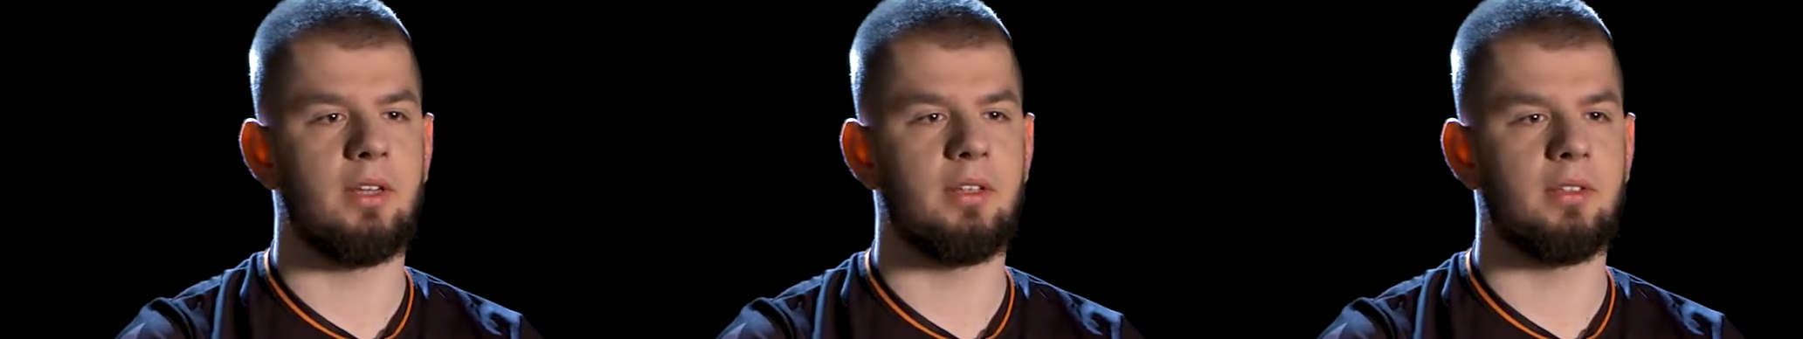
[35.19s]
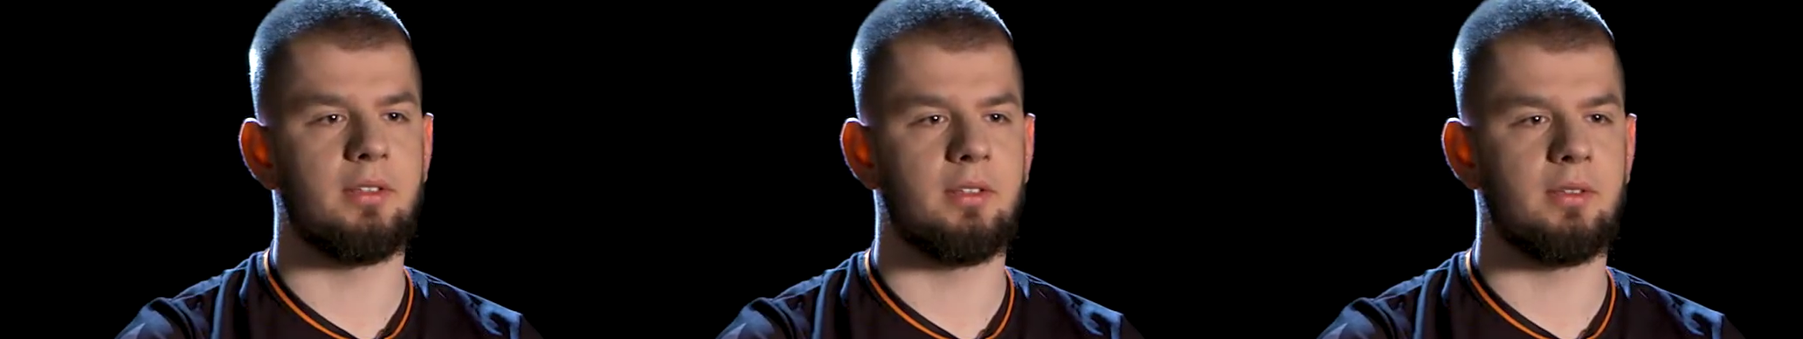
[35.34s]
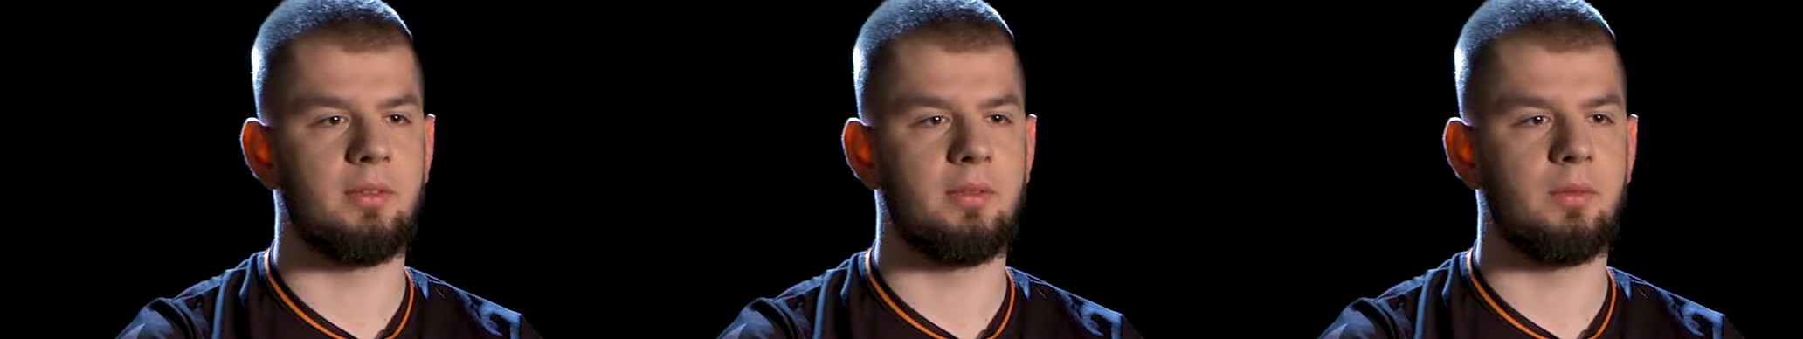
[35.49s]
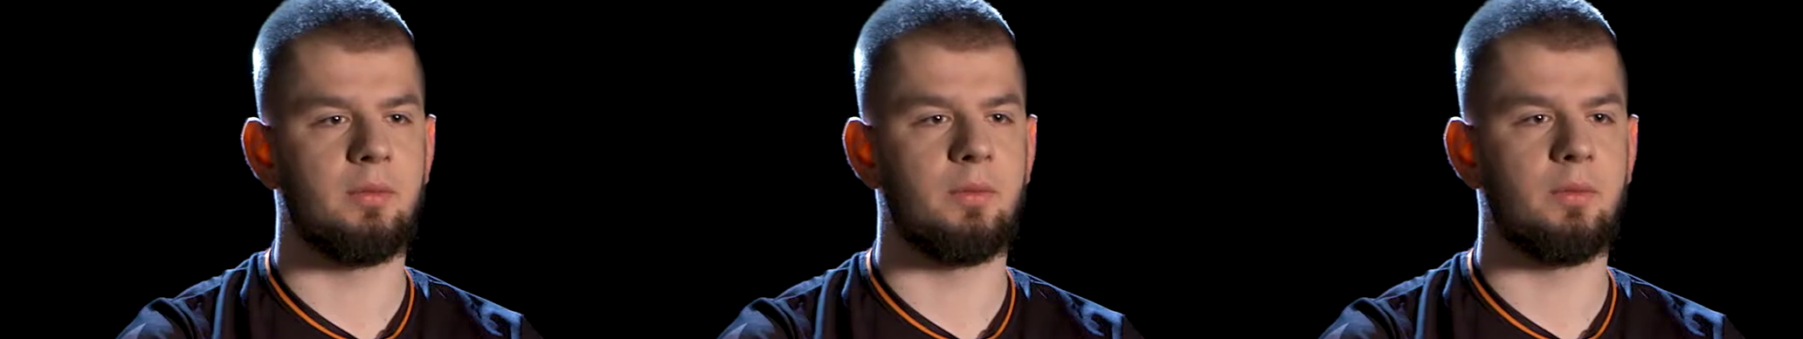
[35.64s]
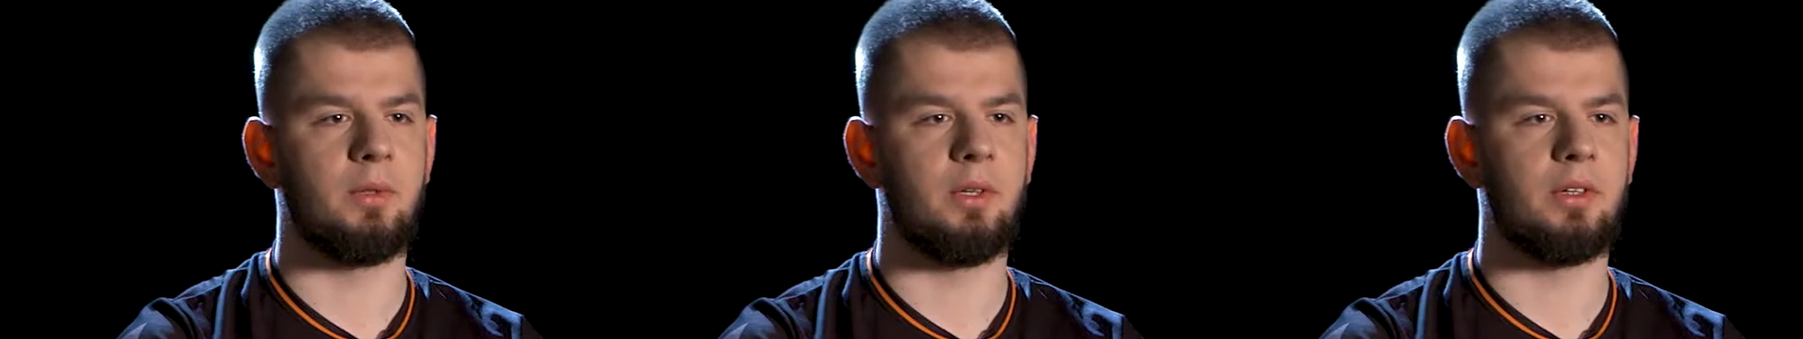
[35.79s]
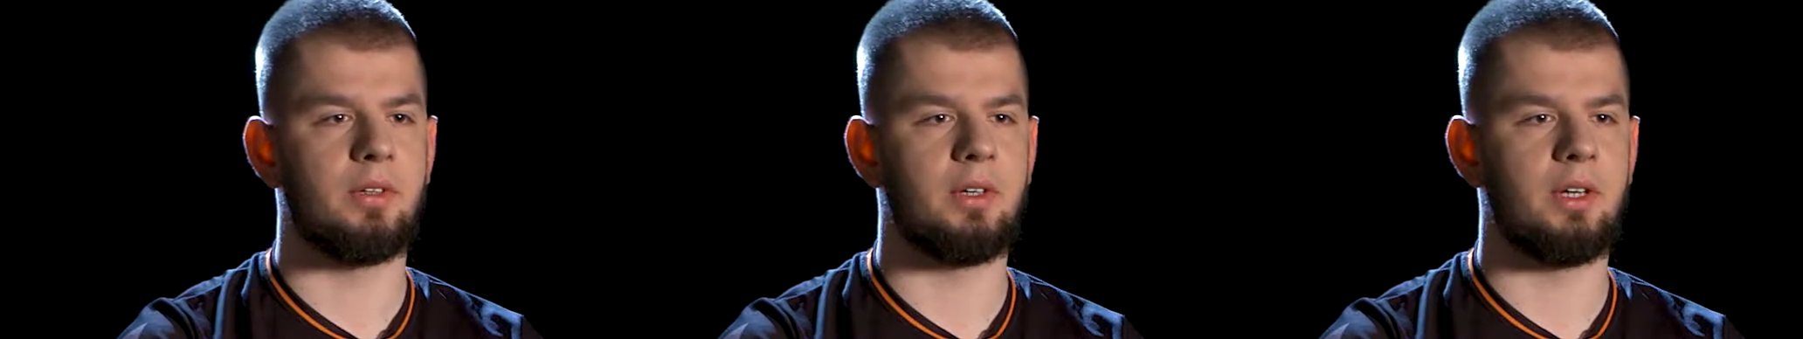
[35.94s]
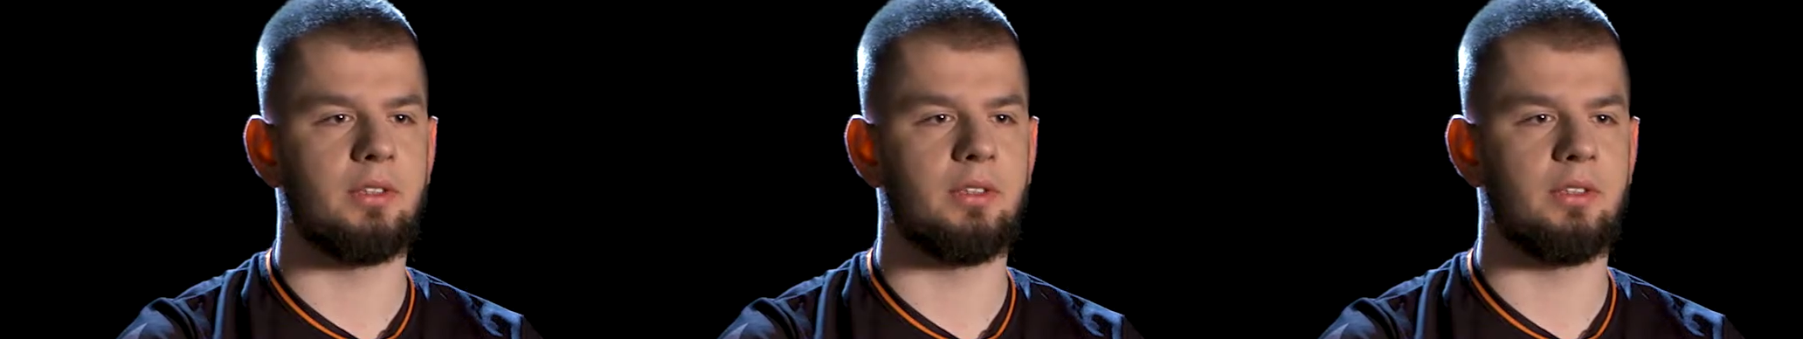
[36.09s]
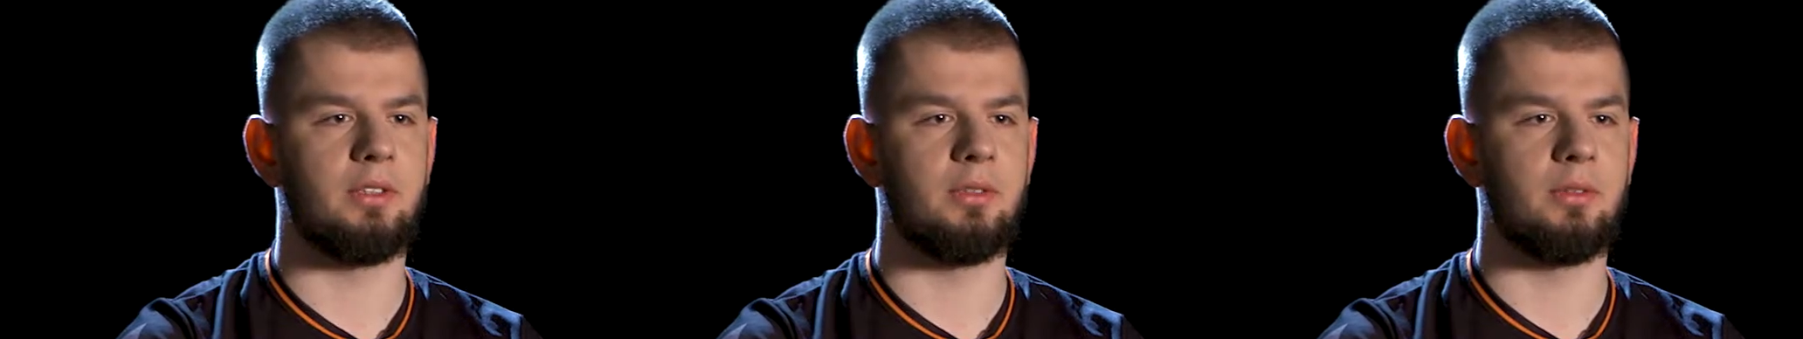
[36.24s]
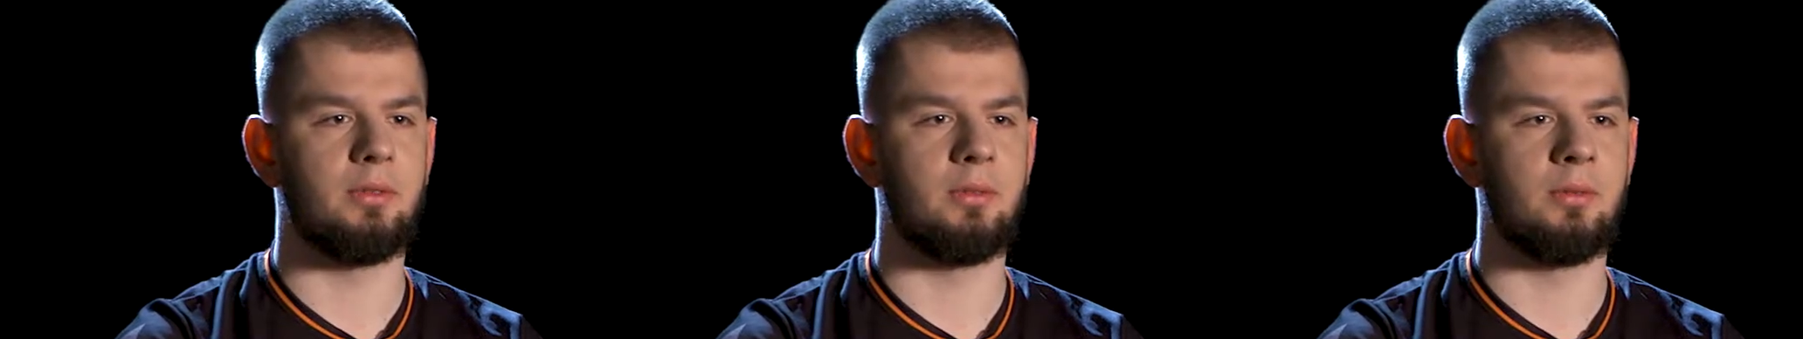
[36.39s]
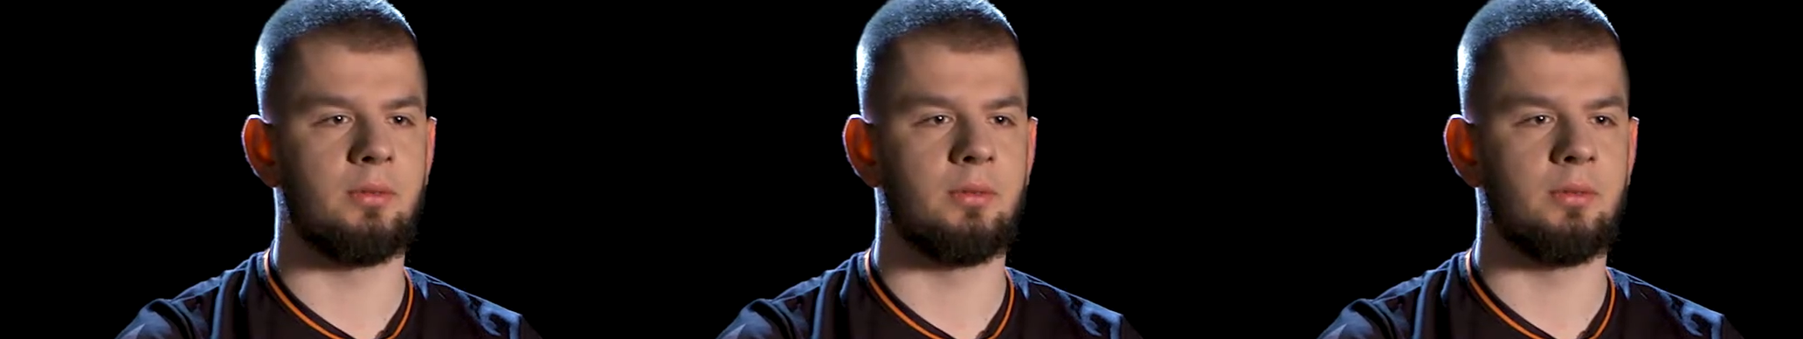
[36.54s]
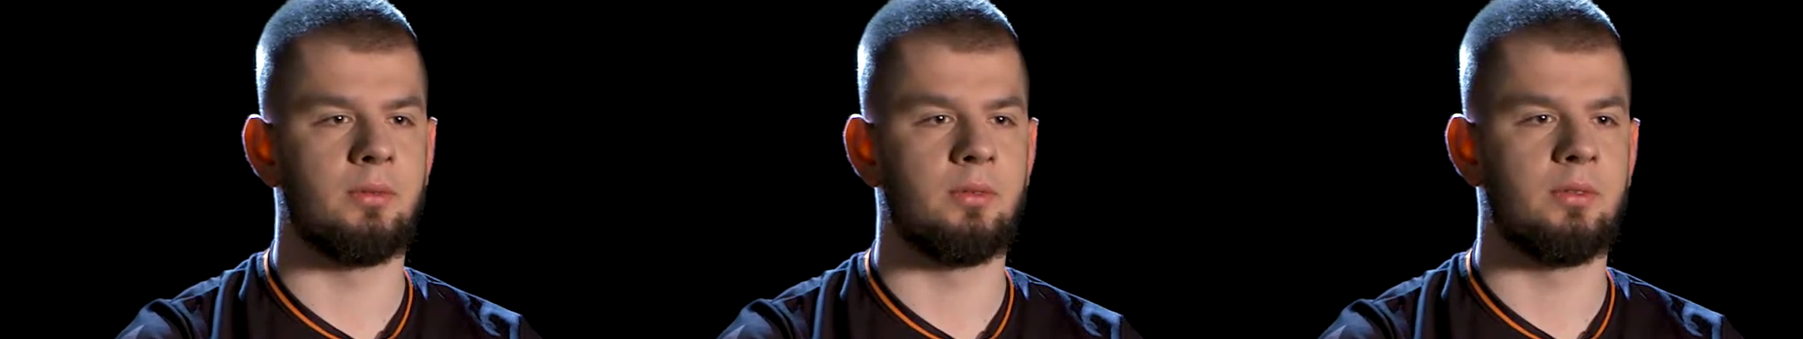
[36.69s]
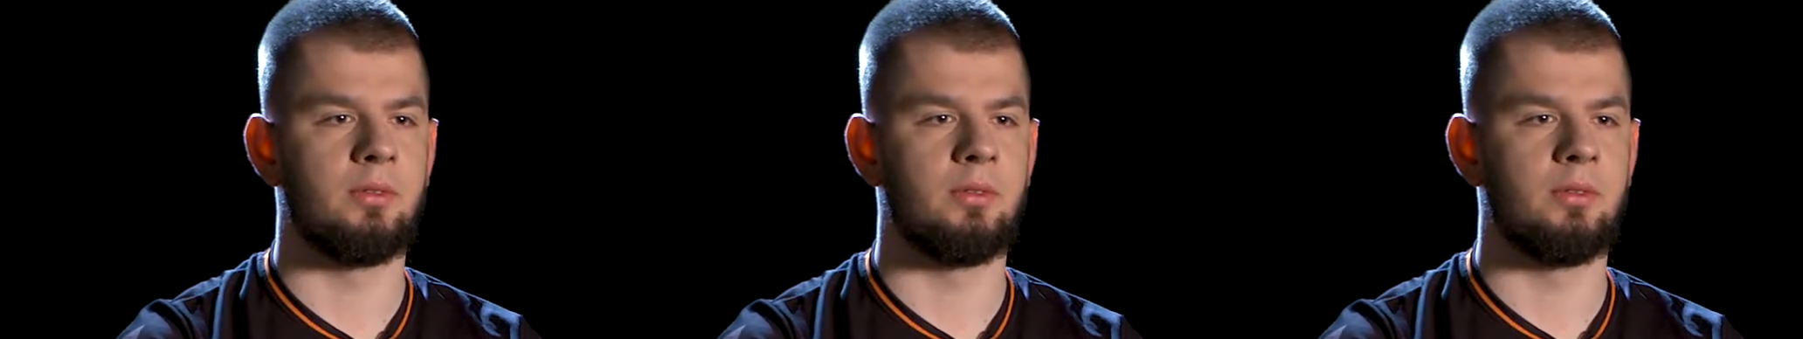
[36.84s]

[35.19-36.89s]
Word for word: and we are ready to